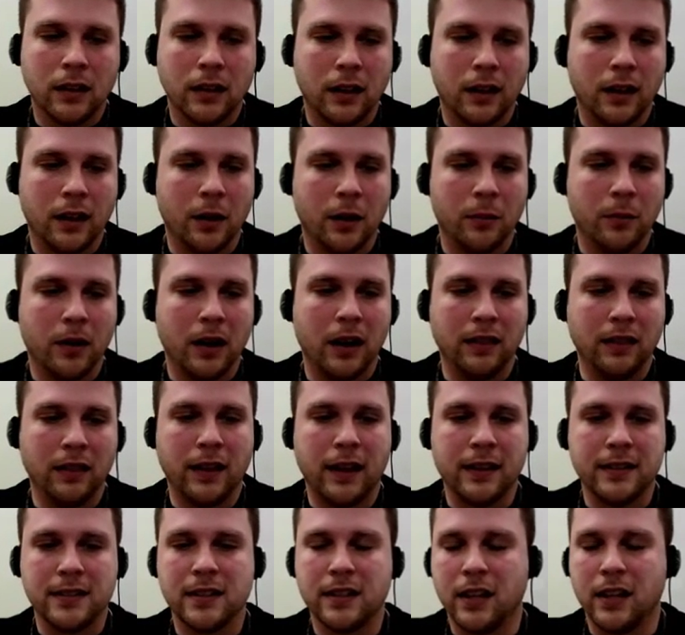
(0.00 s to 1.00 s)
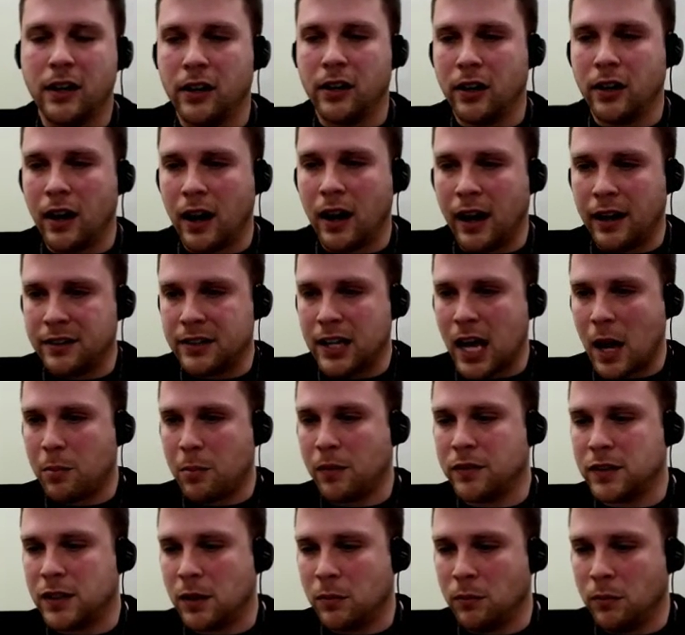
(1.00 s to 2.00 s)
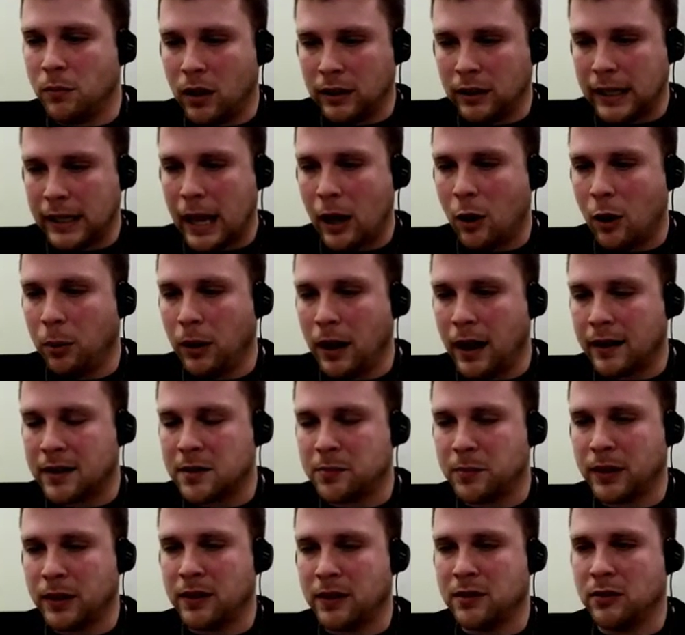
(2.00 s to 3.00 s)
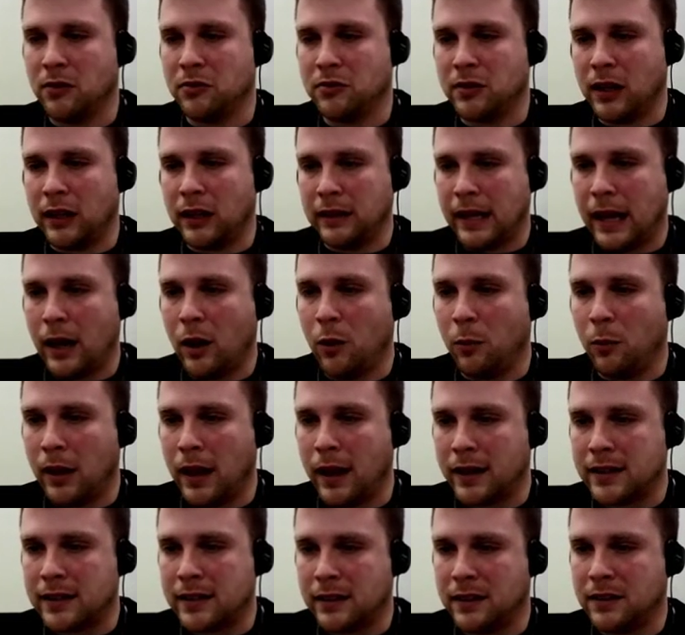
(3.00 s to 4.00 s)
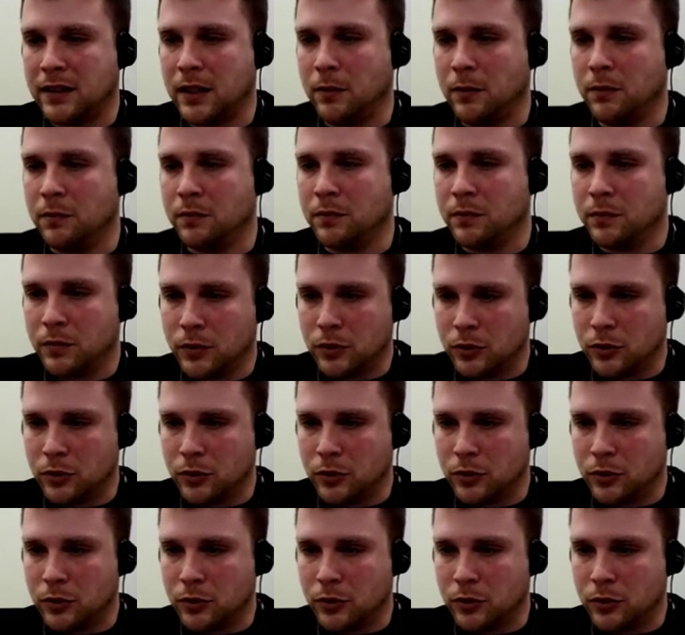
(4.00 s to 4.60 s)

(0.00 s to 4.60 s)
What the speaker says: unless they're on top of some allow blocks, because those allow blocks let them